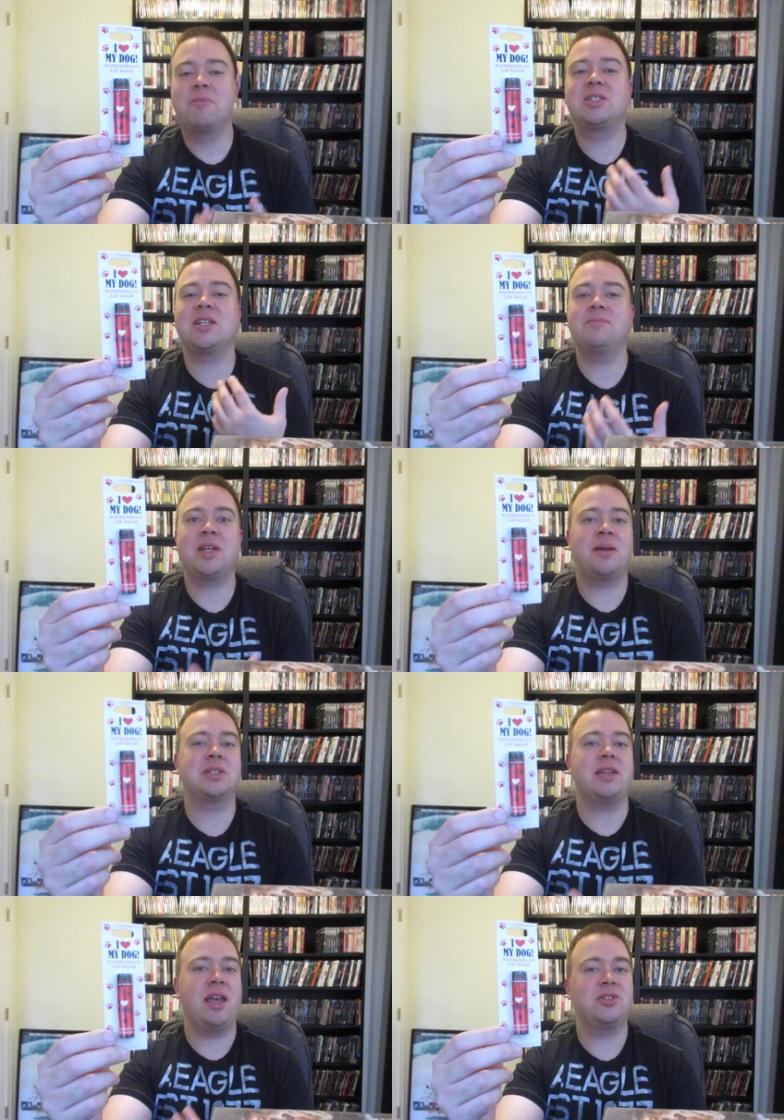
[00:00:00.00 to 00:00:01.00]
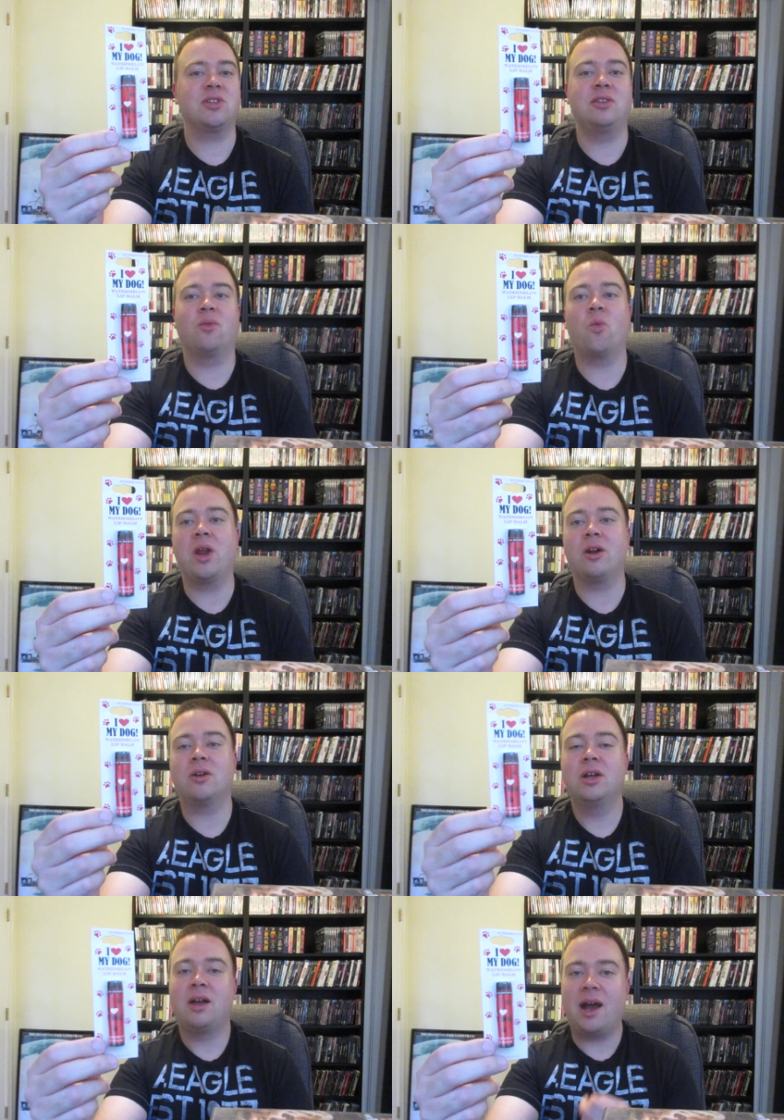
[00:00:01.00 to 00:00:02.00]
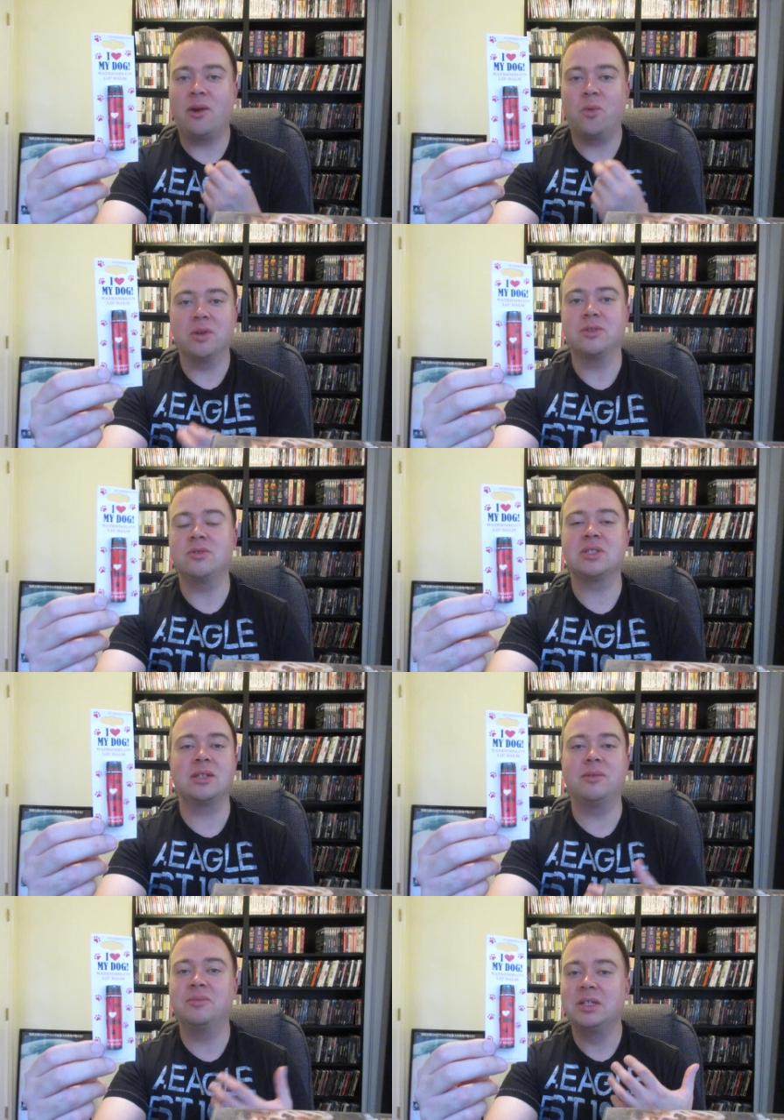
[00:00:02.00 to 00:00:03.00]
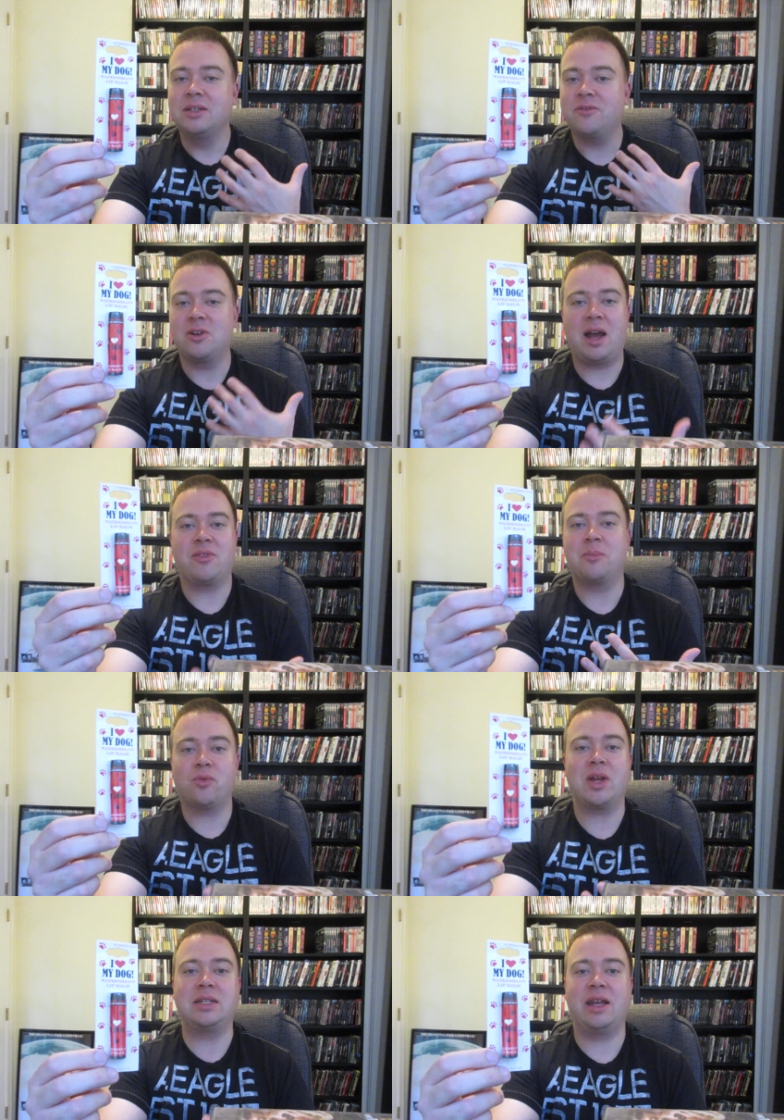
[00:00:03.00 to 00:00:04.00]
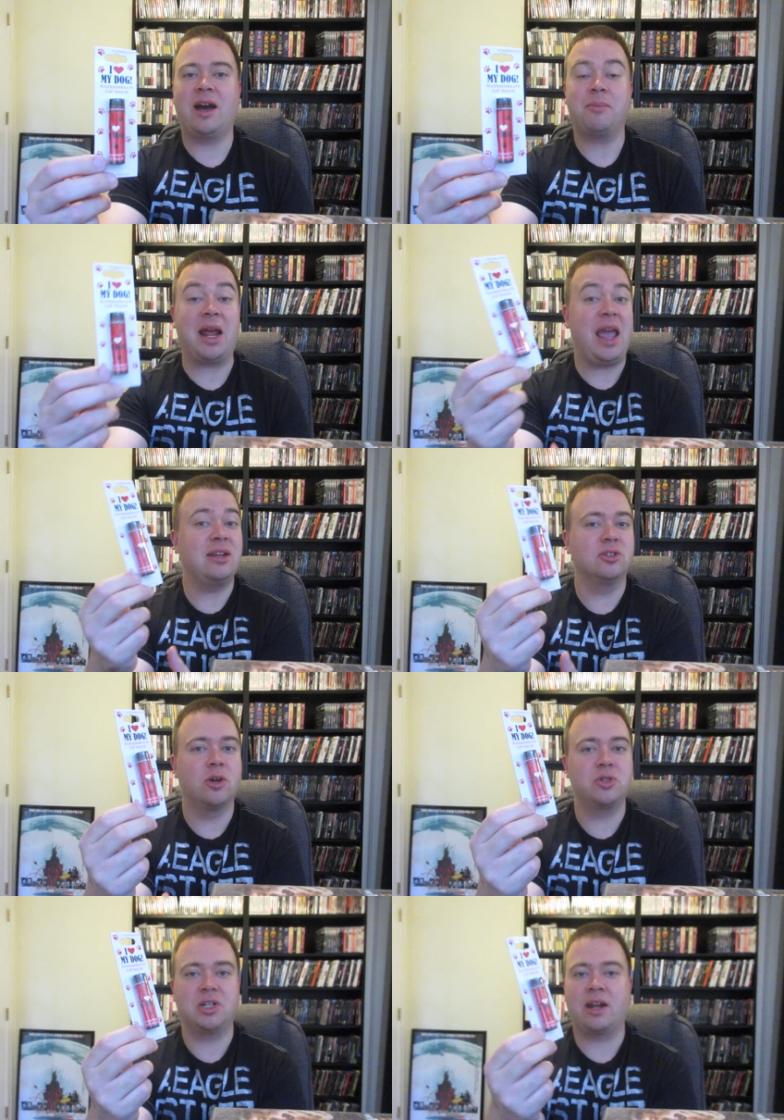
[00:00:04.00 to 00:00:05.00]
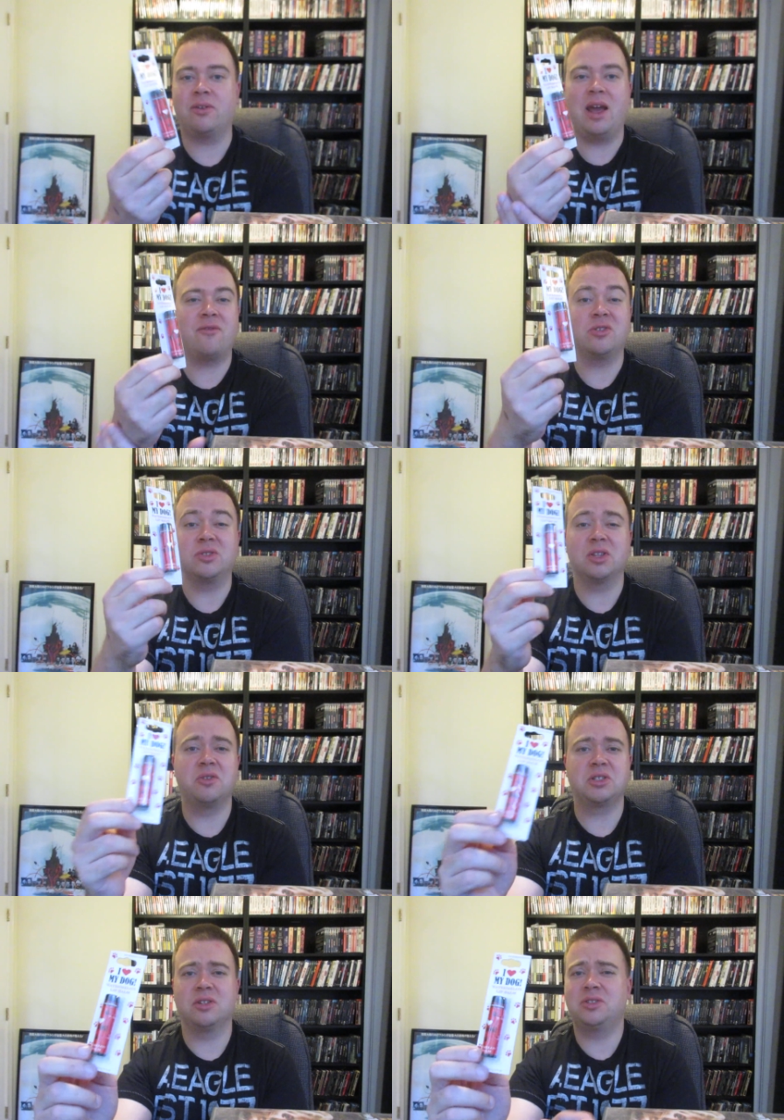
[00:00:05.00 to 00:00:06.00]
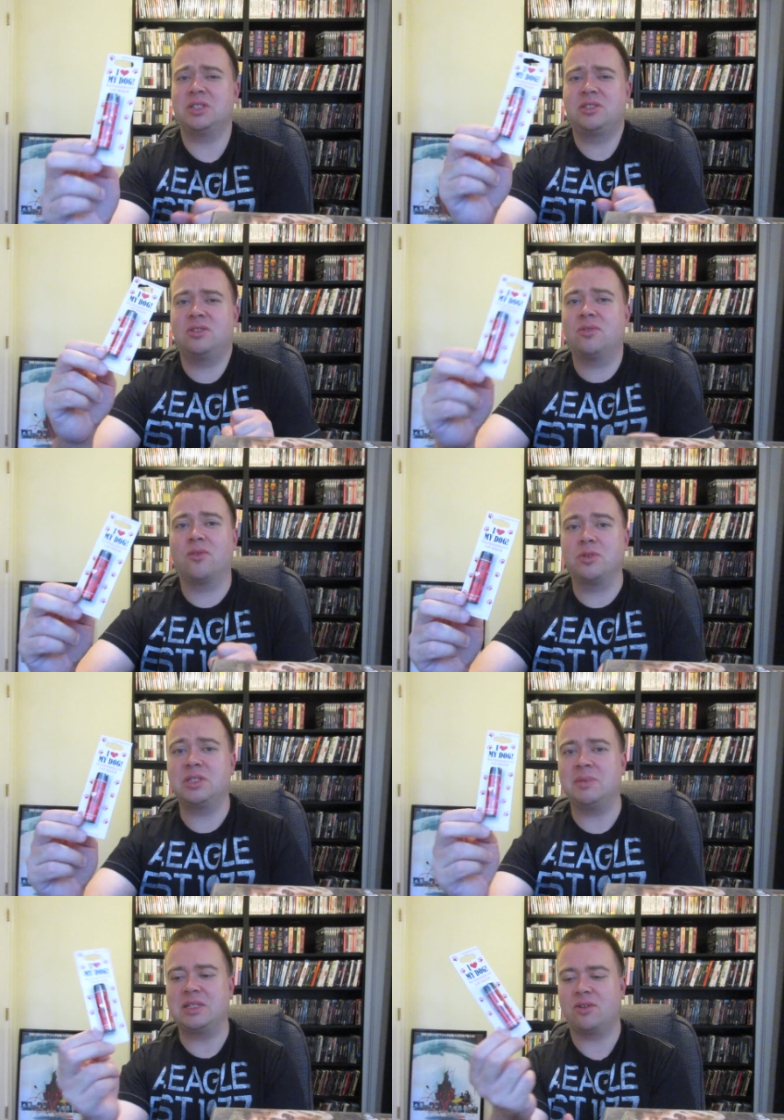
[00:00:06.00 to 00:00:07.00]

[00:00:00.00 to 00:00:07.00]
but sometimes occasionally in the winter I will use them. You know, I have to break down, but I hate lotion. I don't ever use lotion. Lotion's so gross to me, it's